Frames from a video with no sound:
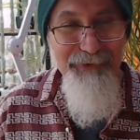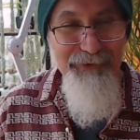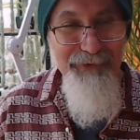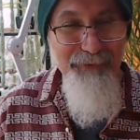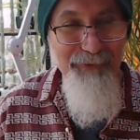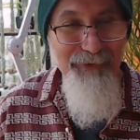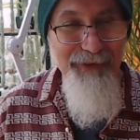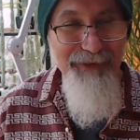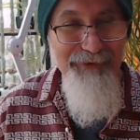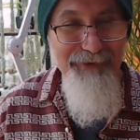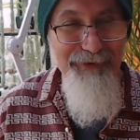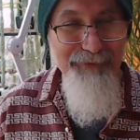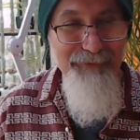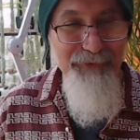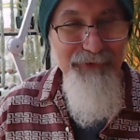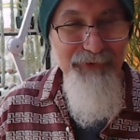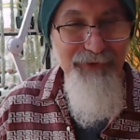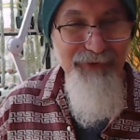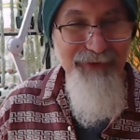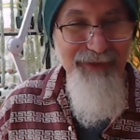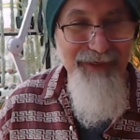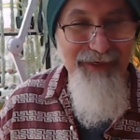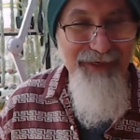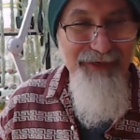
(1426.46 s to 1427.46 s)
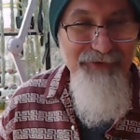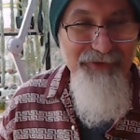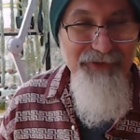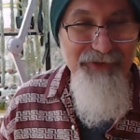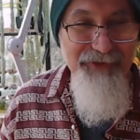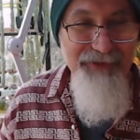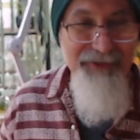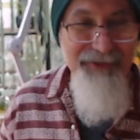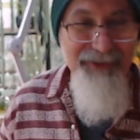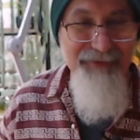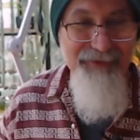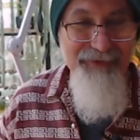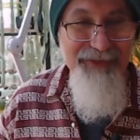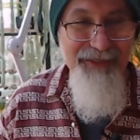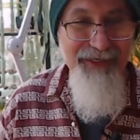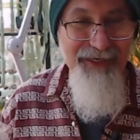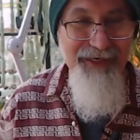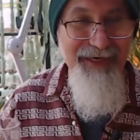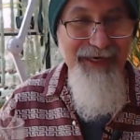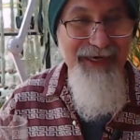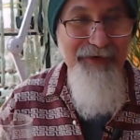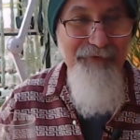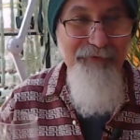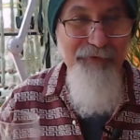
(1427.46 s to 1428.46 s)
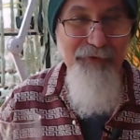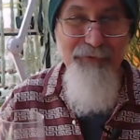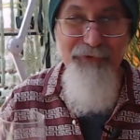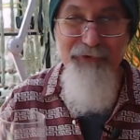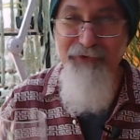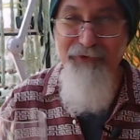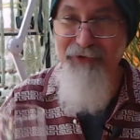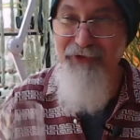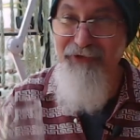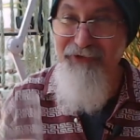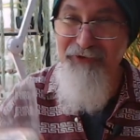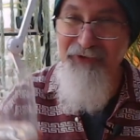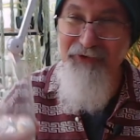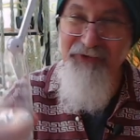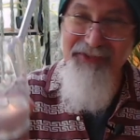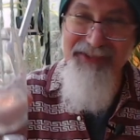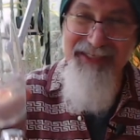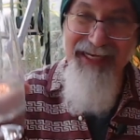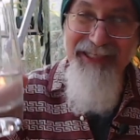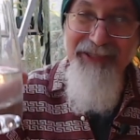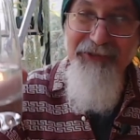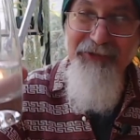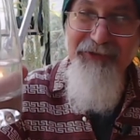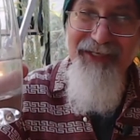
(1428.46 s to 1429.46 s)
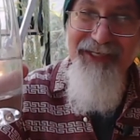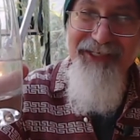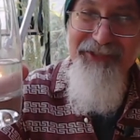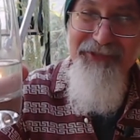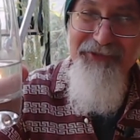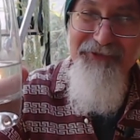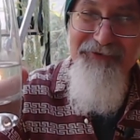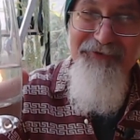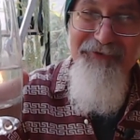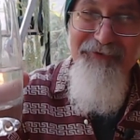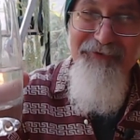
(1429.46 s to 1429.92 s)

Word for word: Welcome to our live streams. Hey from Toronto, salutations from